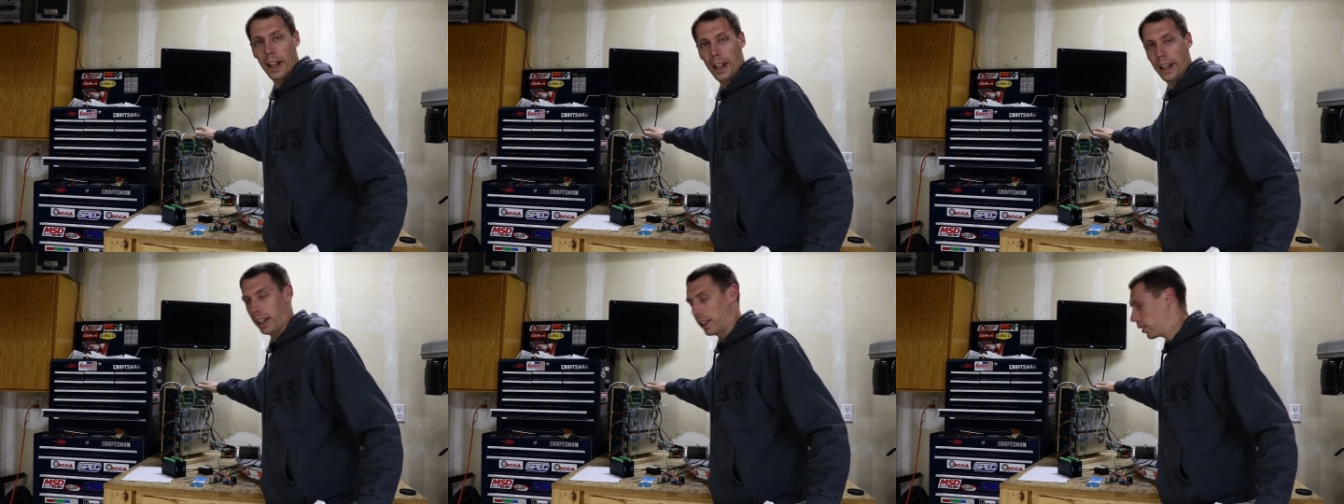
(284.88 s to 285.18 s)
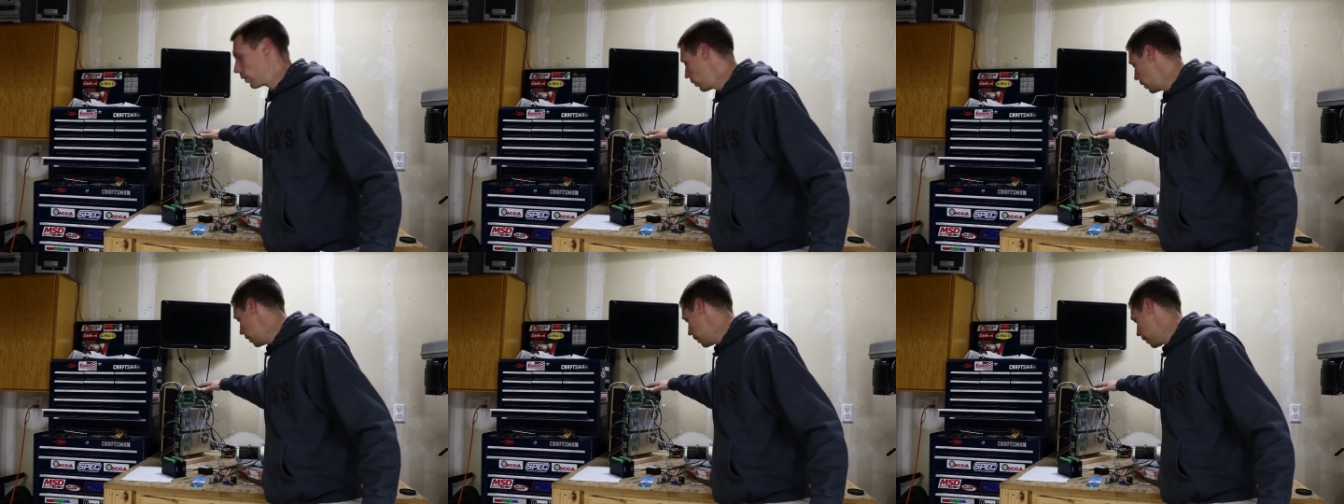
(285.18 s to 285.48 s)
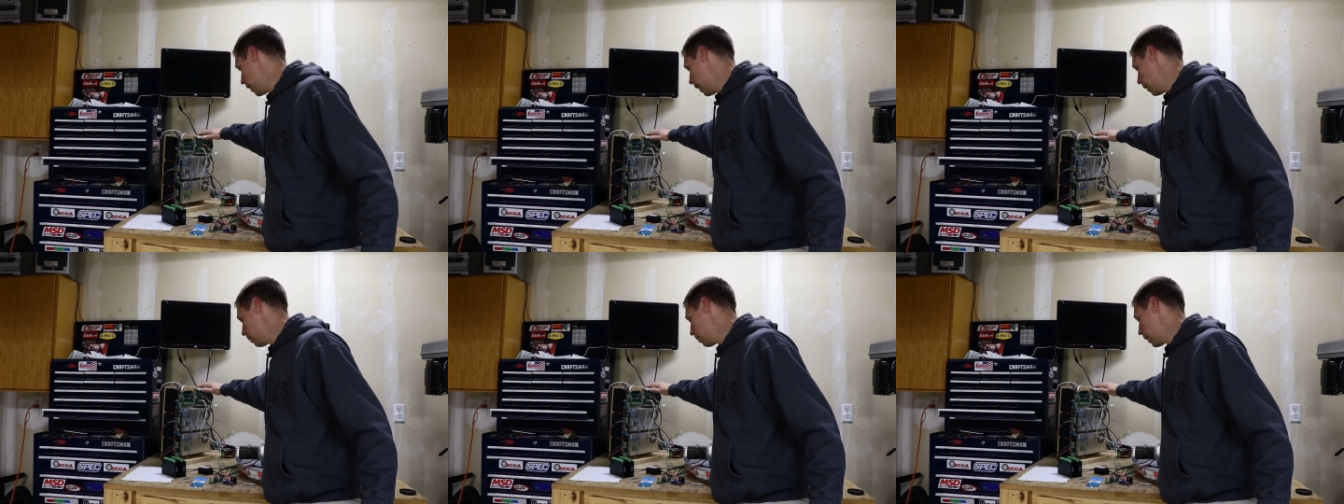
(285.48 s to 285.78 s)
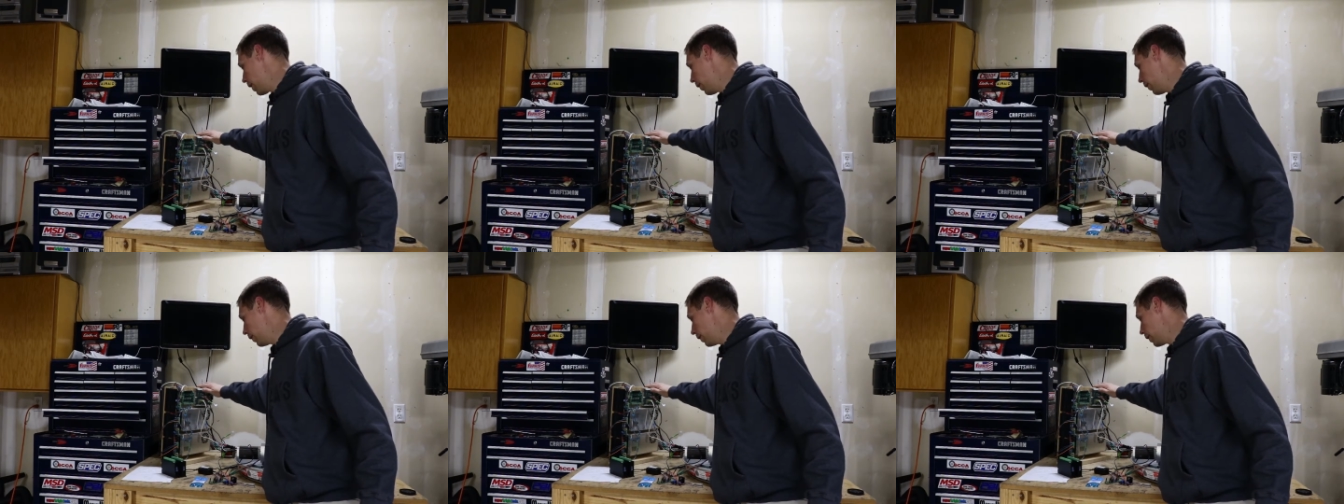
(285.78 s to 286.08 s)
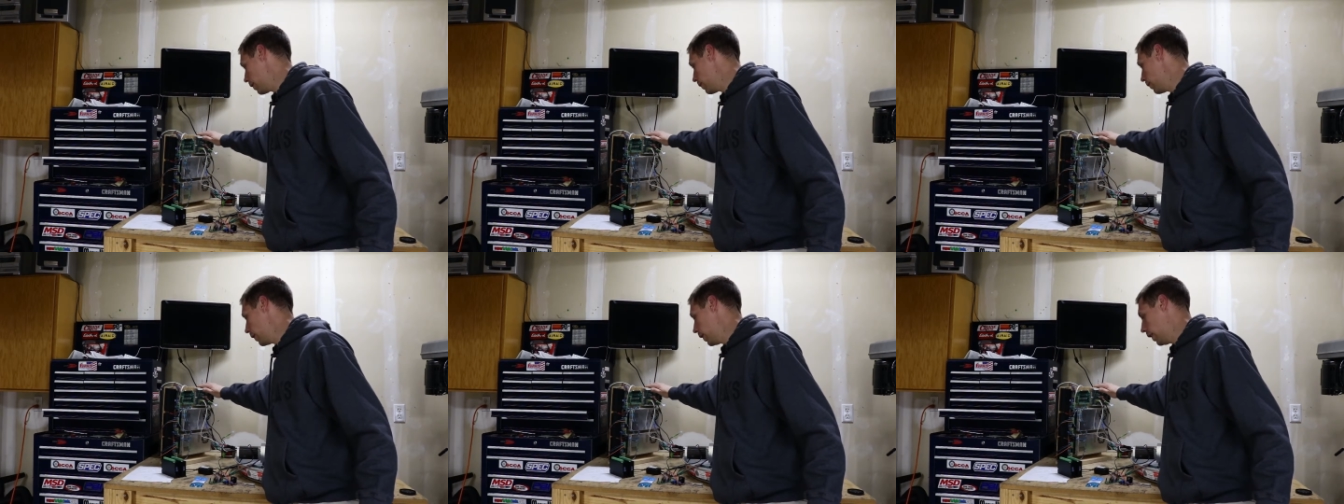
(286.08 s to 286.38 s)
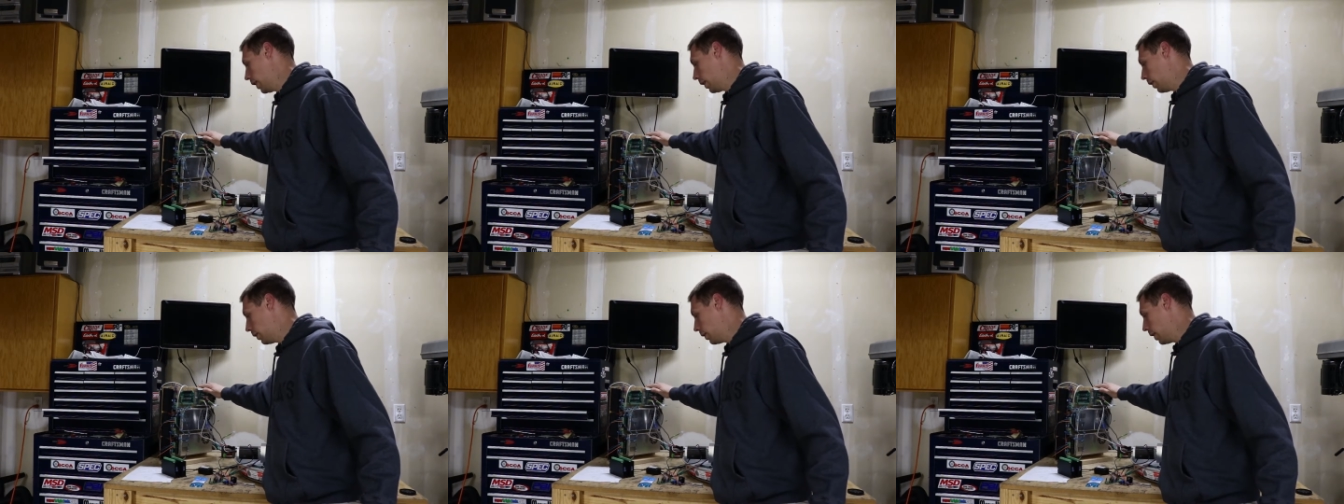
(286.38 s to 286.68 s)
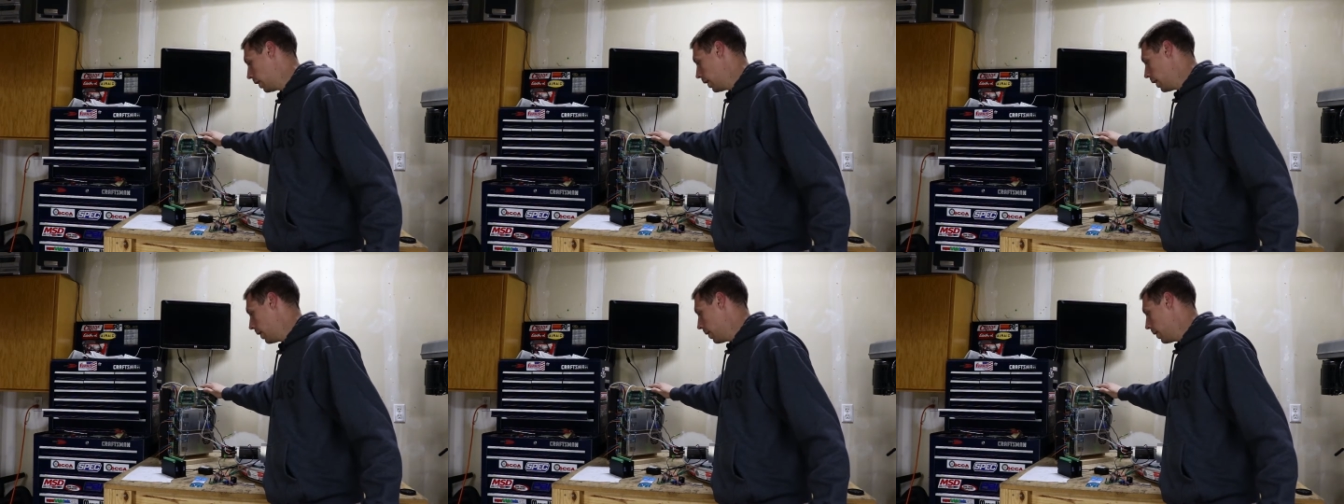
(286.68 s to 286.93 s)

that like three times now in this video,